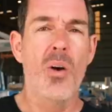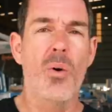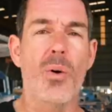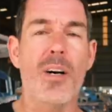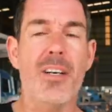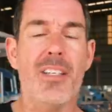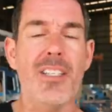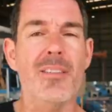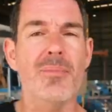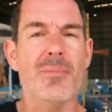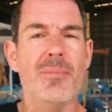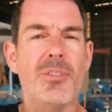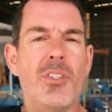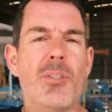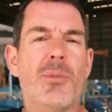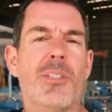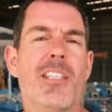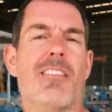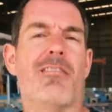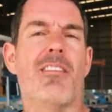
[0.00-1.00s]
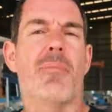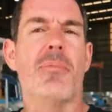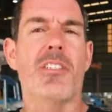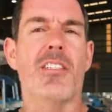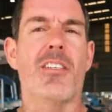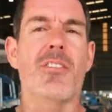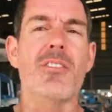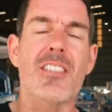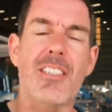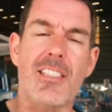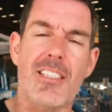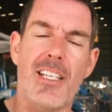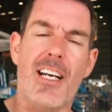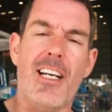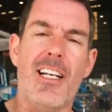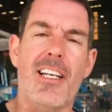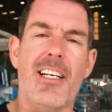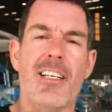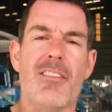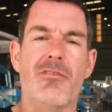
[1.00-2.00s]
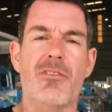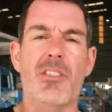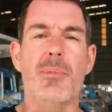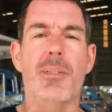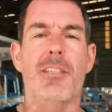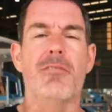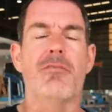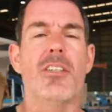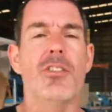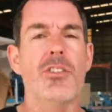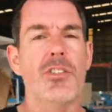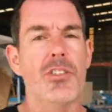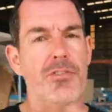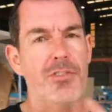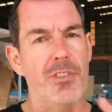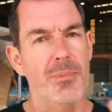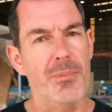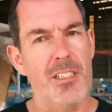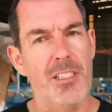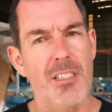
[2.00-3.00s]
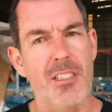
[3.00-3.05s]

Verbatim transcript: Welcome to another episode Sailing Ruby Rose from the